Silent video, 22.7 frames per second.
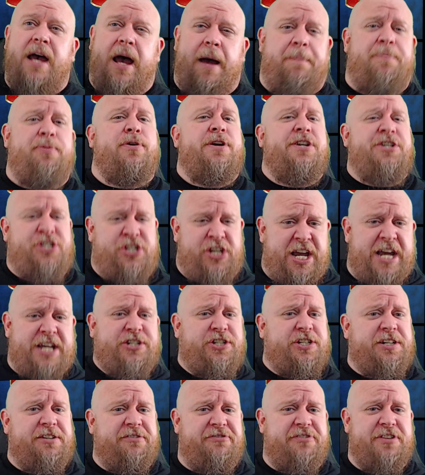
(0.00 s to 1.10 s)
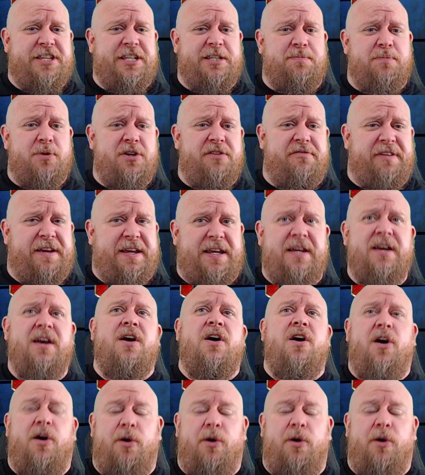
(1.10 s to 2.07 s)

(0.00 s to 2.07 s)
appreciation for this movie?